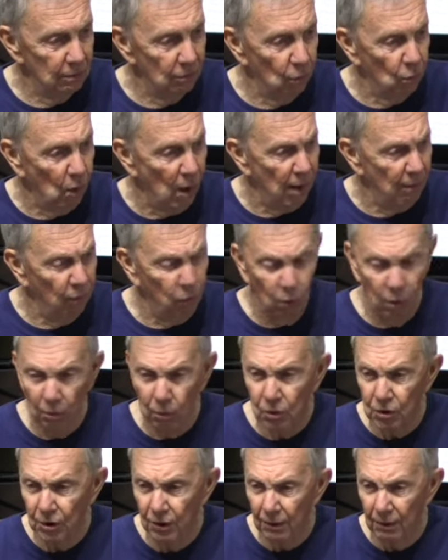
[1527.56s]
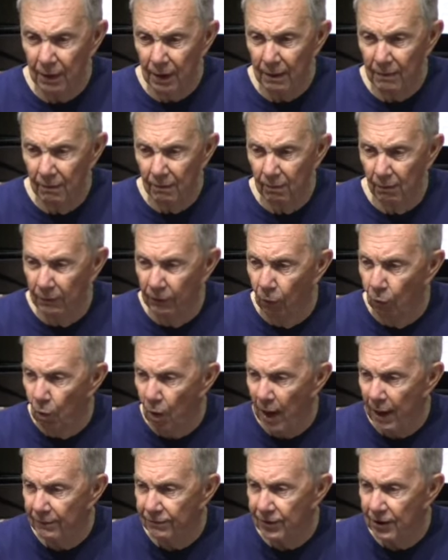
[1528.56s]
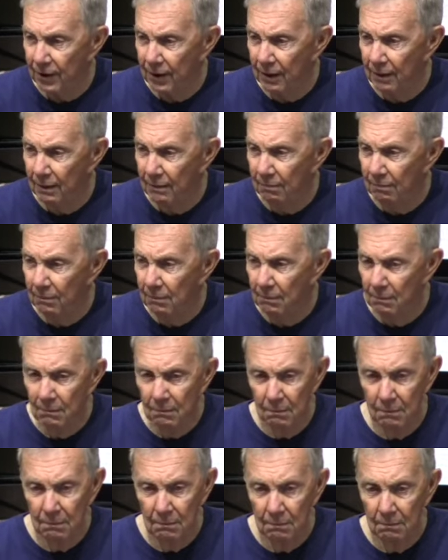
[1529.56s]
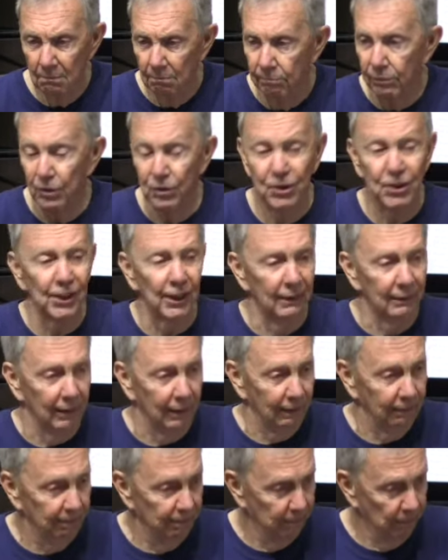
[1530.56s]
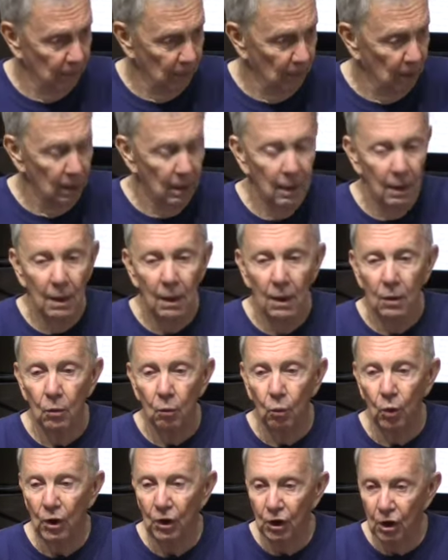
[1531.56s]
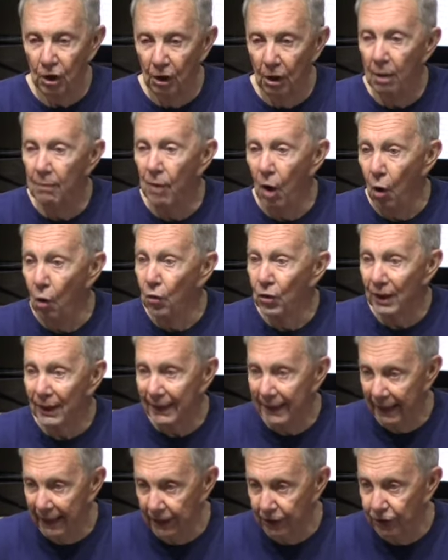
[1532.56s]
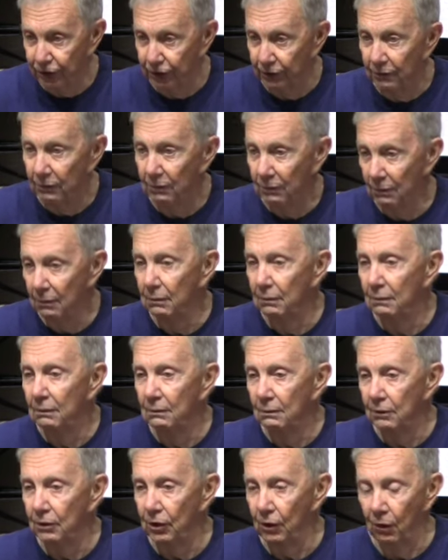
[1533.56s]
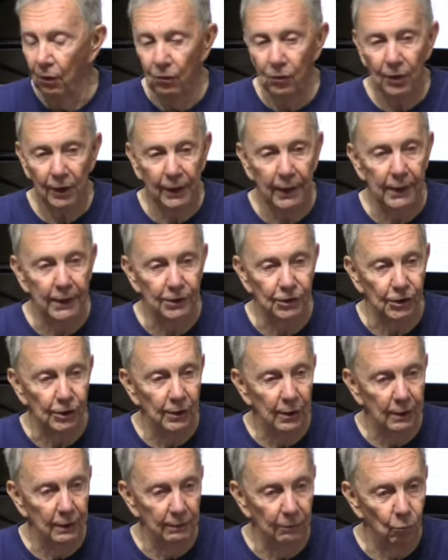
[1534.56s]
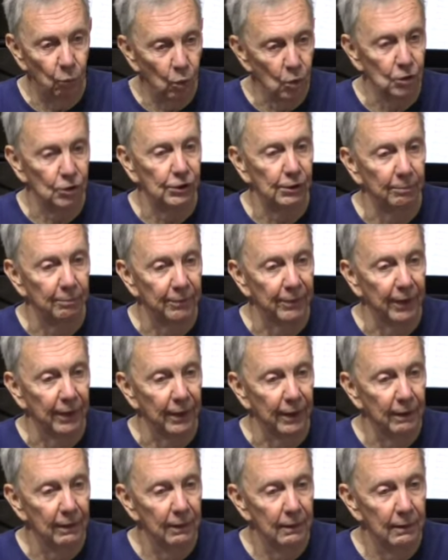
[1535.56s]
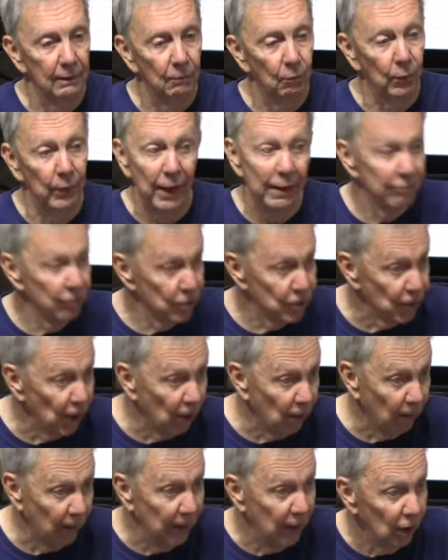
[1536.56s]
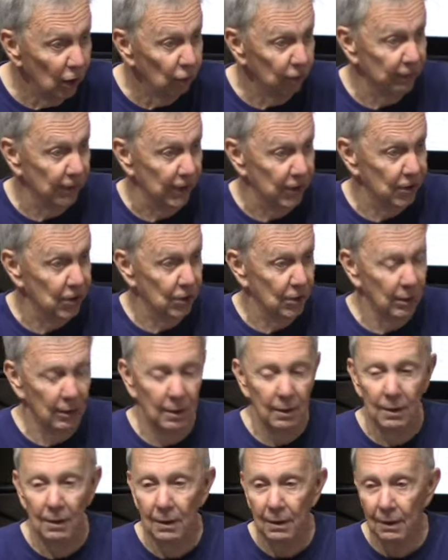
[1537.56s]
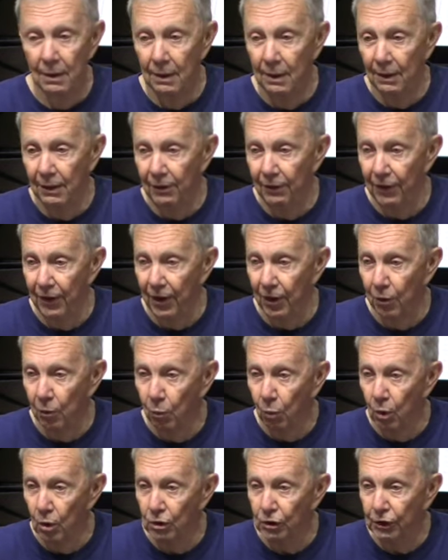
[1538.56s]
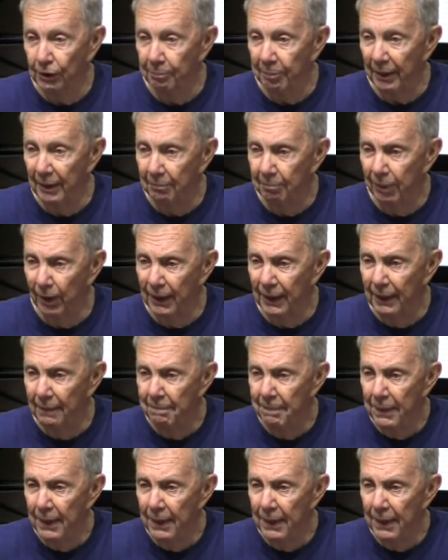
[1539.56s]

wife, what was her name? The wife's name? Priscilla, would come on occasion, and worship there. We never saw Elvis there worshiping, but